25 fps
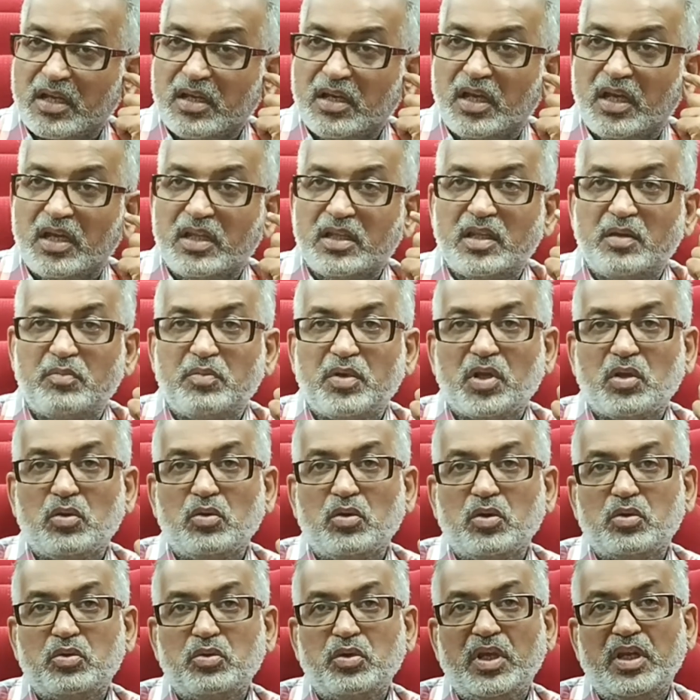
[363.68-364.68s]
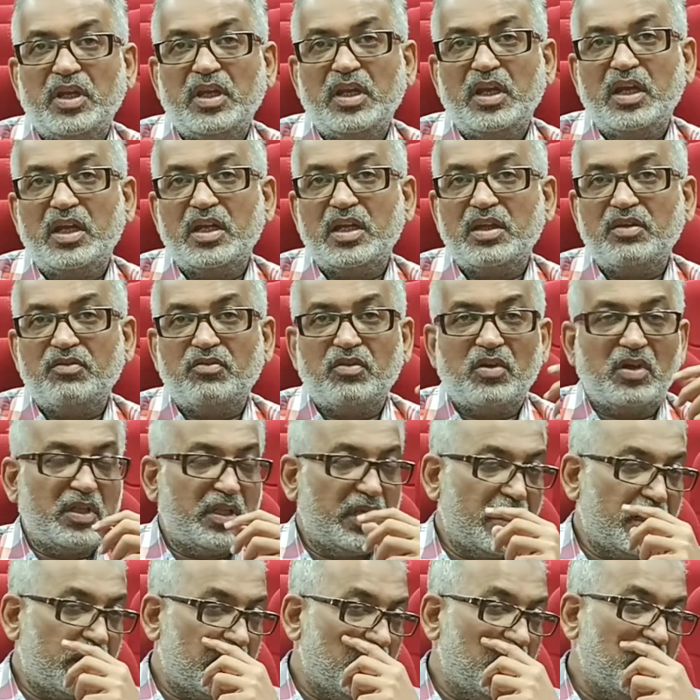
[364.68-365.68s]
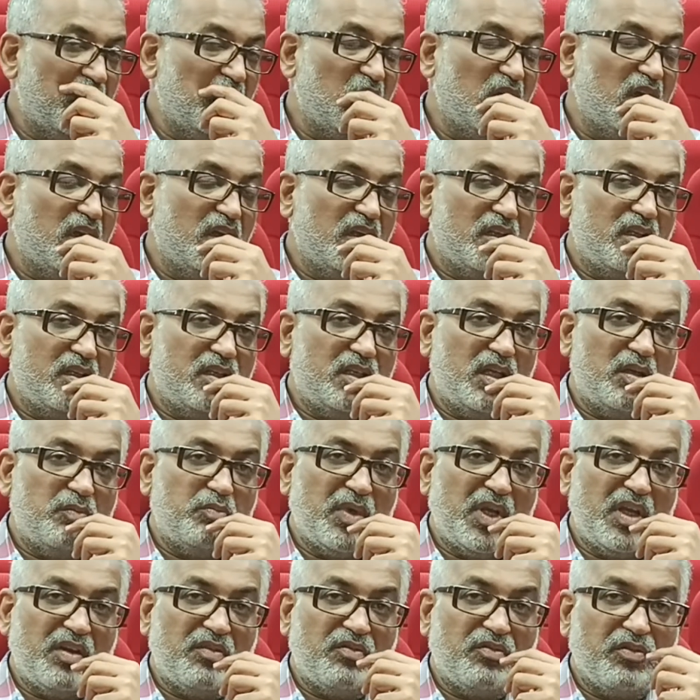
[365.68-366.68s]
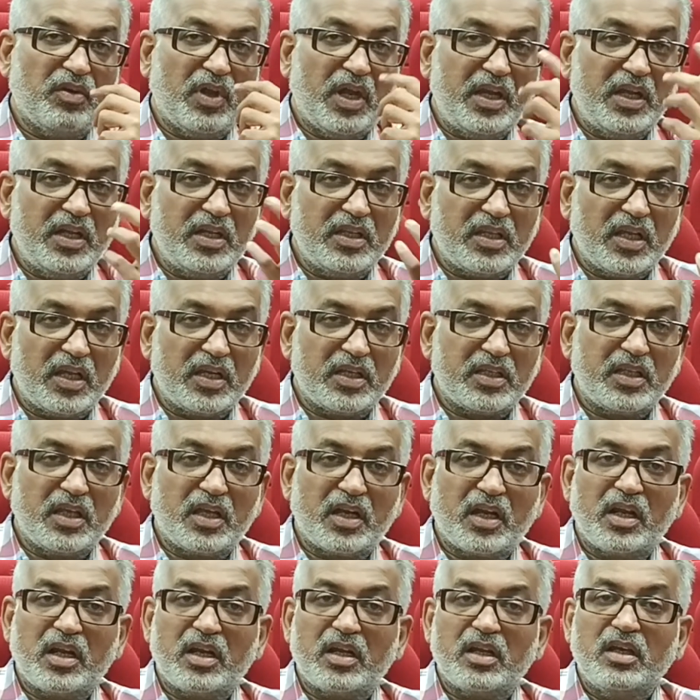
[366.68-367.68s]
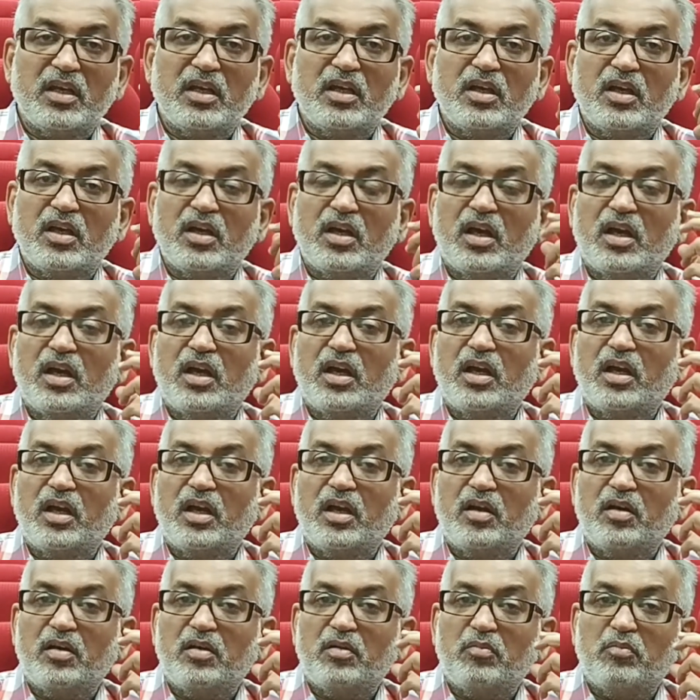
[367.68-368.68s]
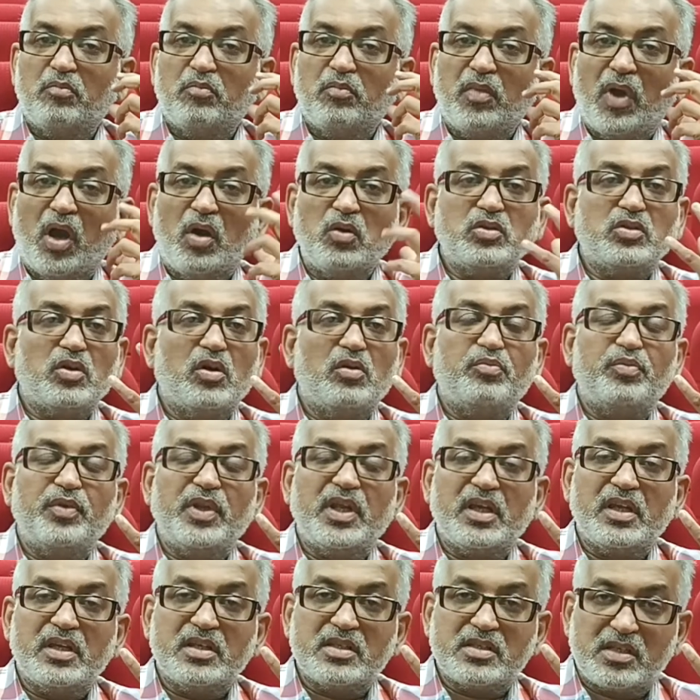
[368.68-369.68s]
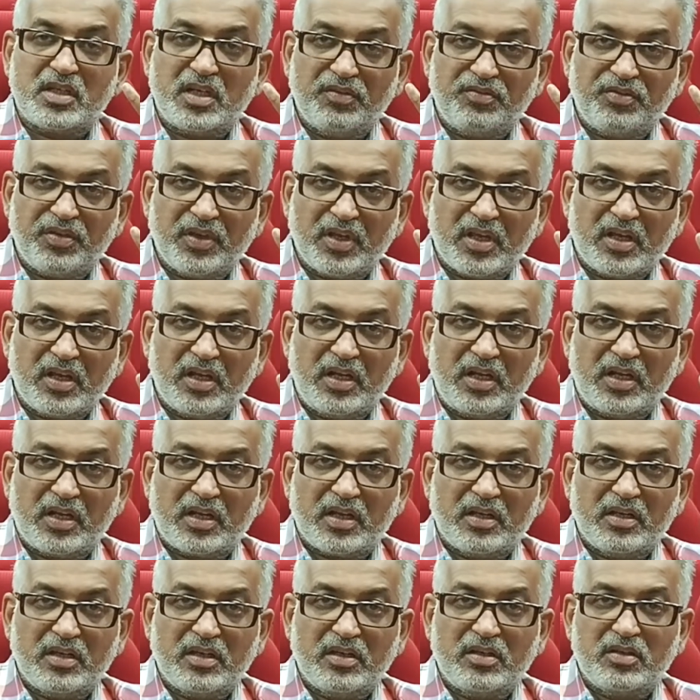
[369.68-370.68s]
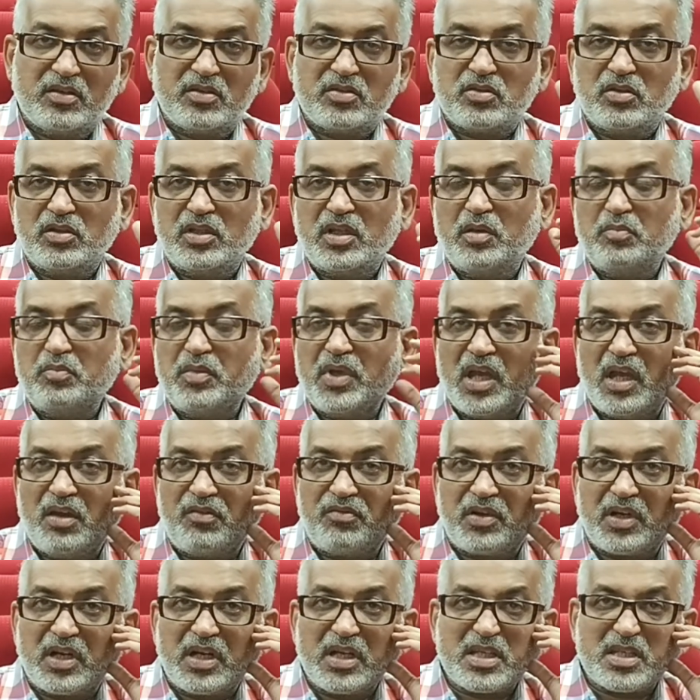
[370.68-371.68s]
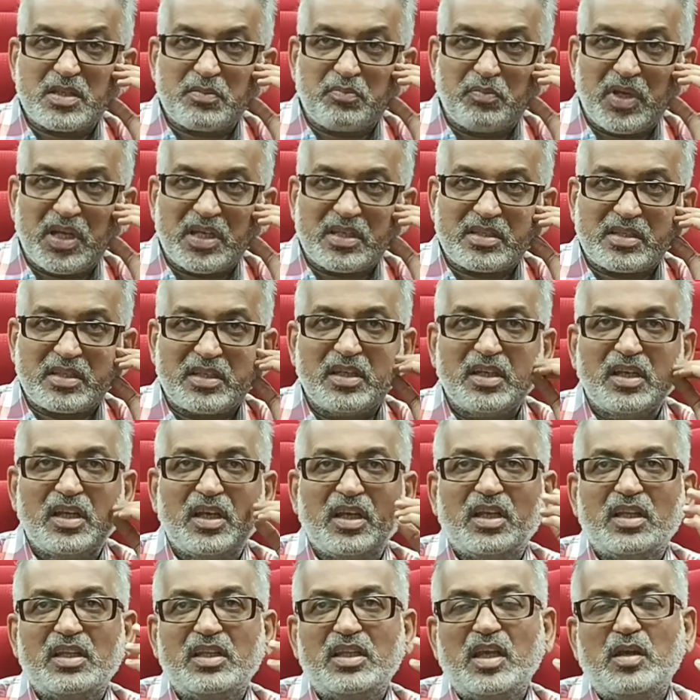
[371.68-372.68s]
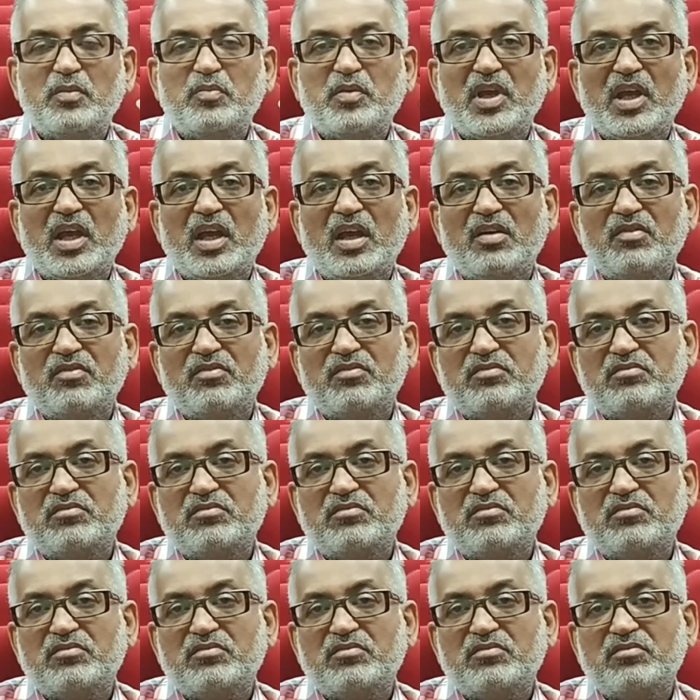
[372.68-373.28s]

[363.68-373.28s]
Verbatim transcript: and they may go to an ent for that they may find that there are uh, mouth opening is difficult so they may have trismus they may have